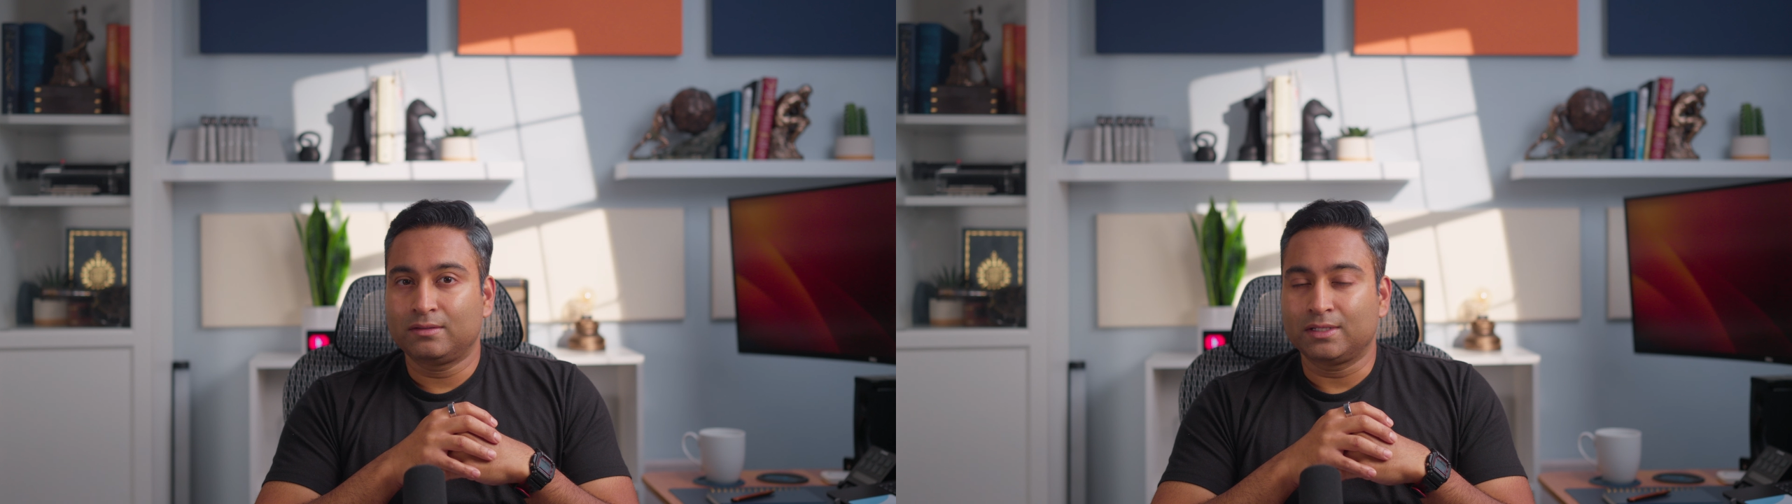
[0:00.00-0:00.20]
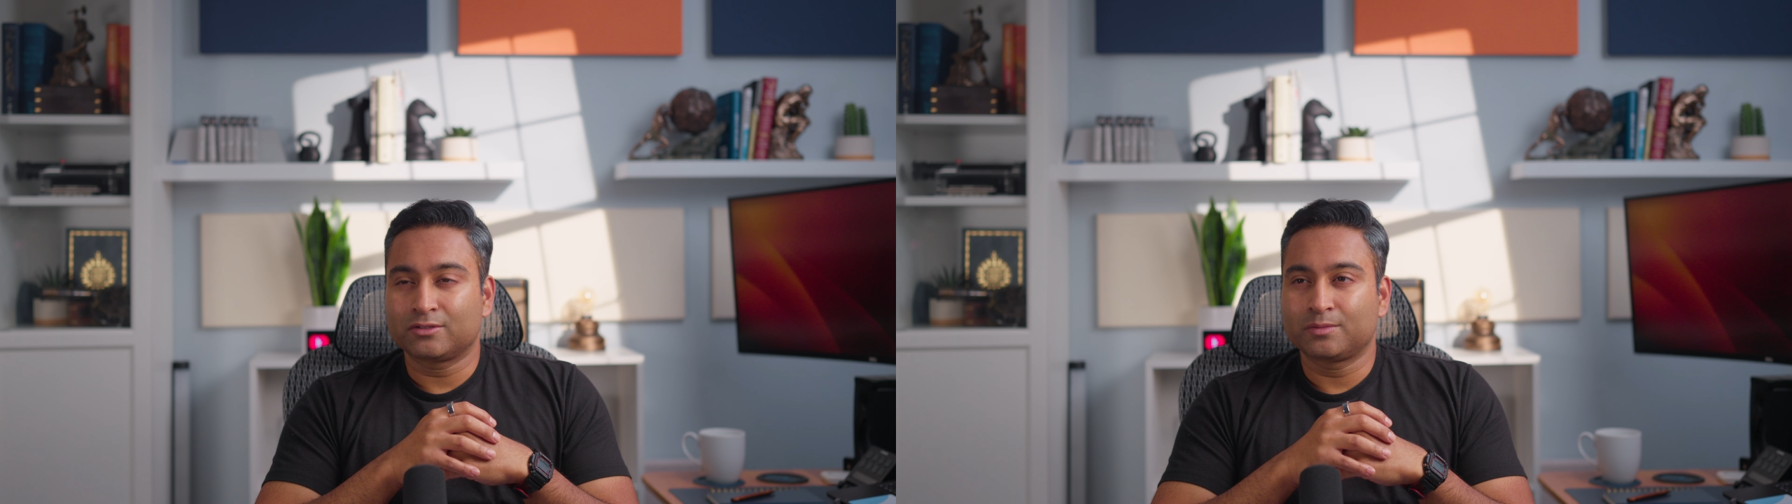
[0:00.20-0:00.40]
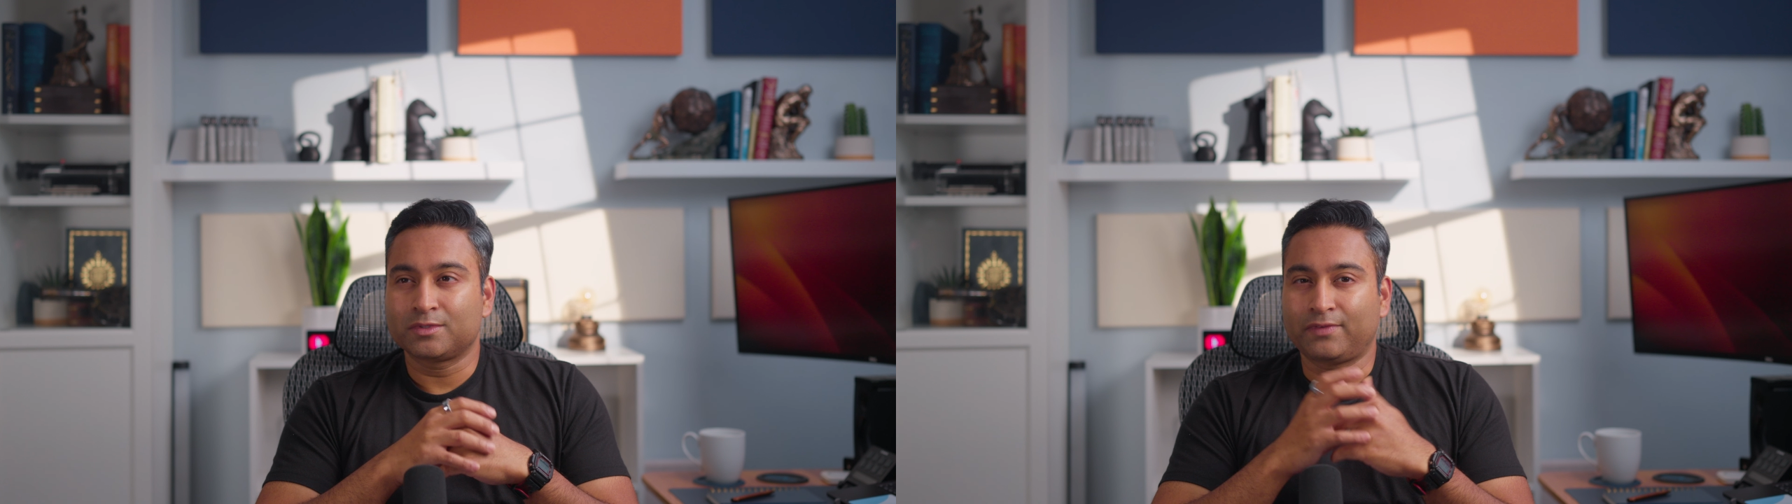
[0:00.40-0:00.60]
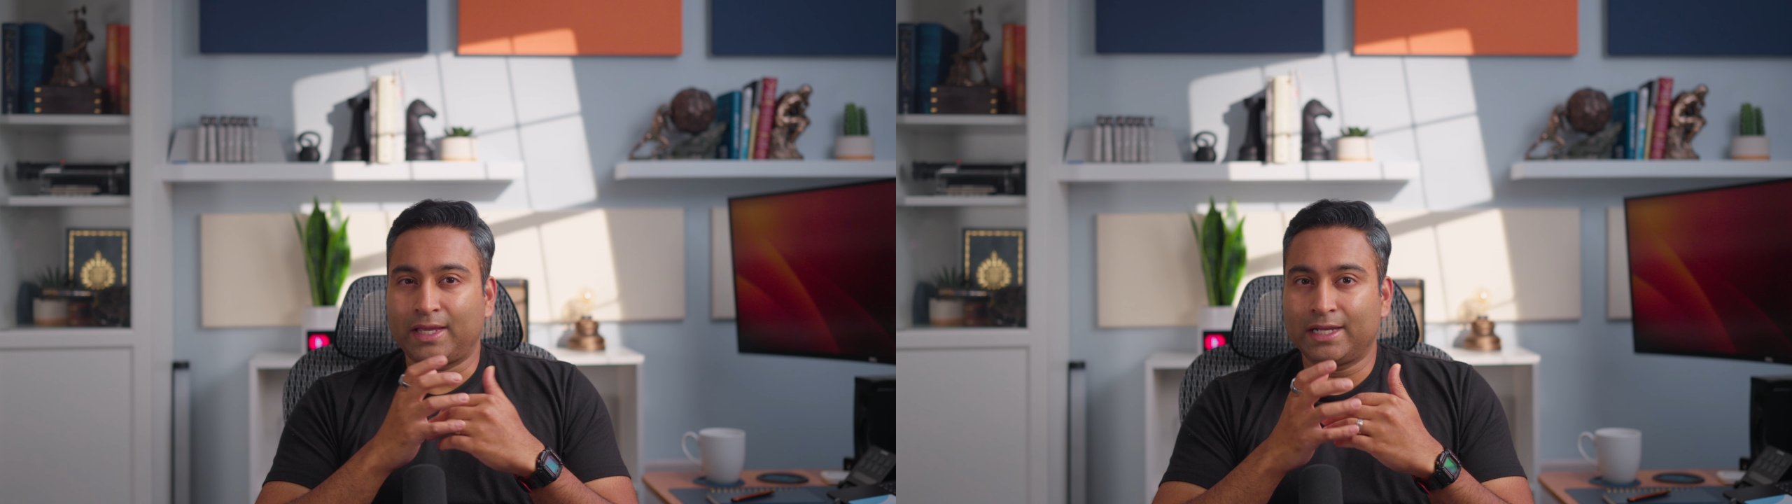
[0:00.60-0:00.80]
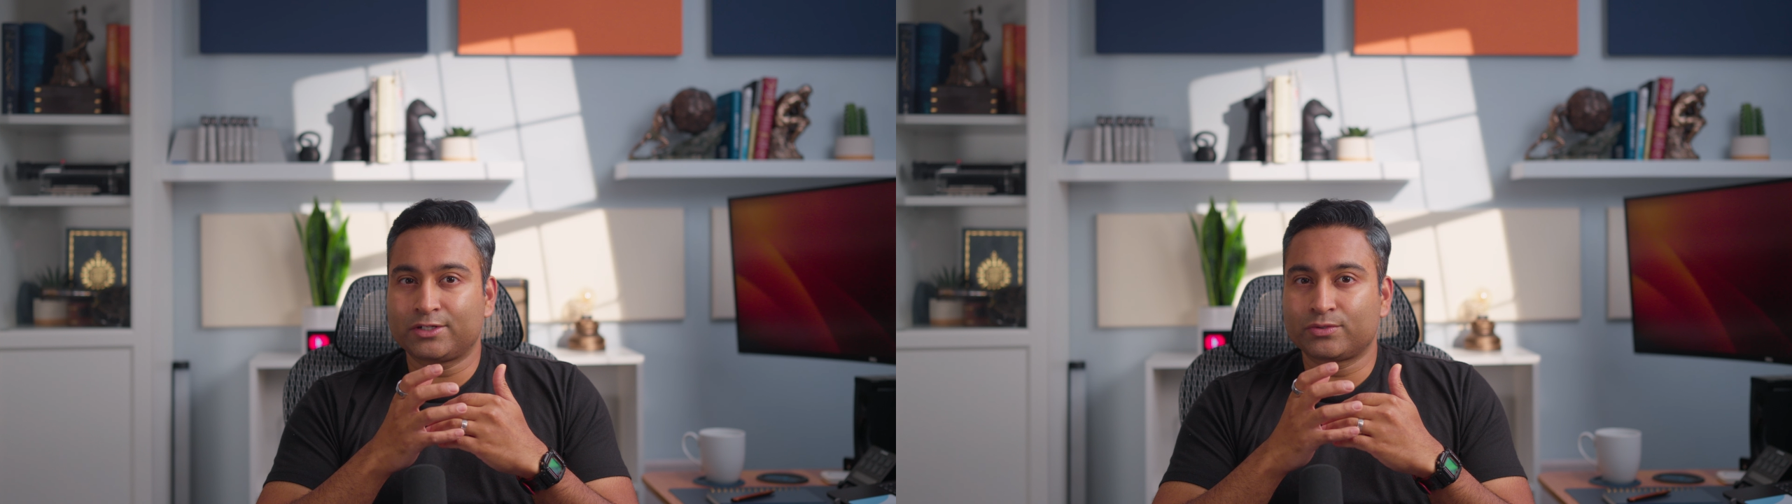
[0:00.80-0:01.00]
in terms of
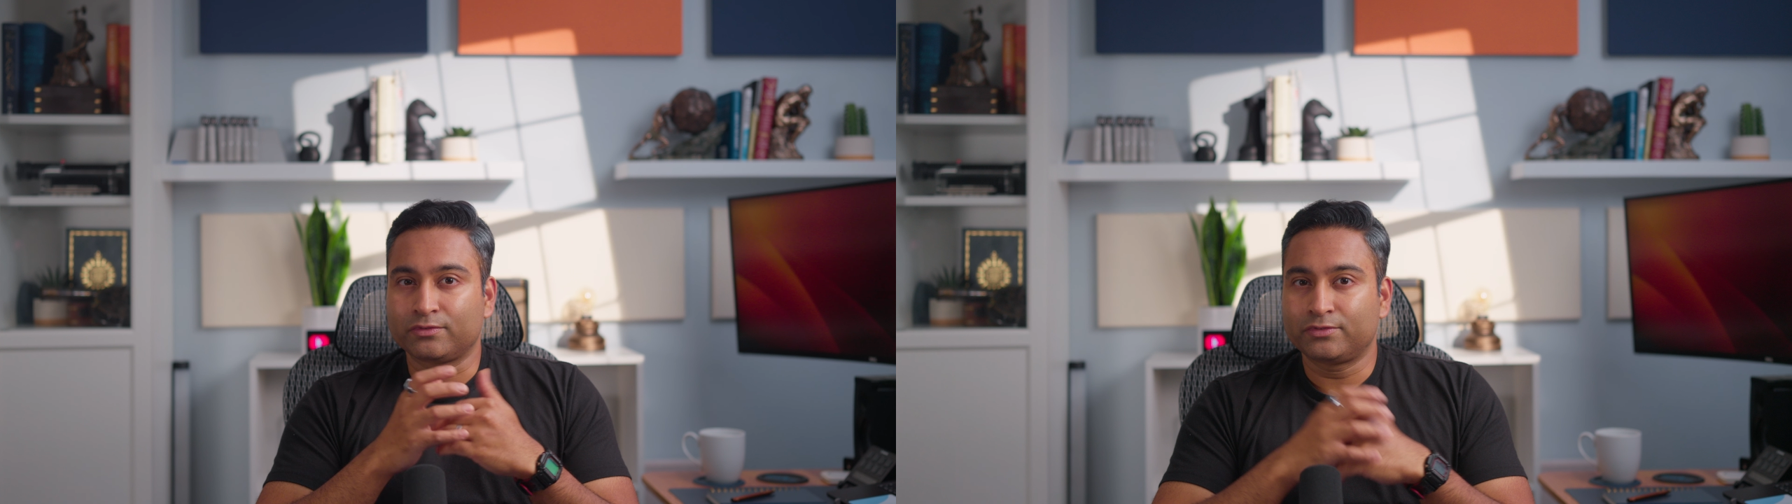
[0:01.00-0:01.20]
actual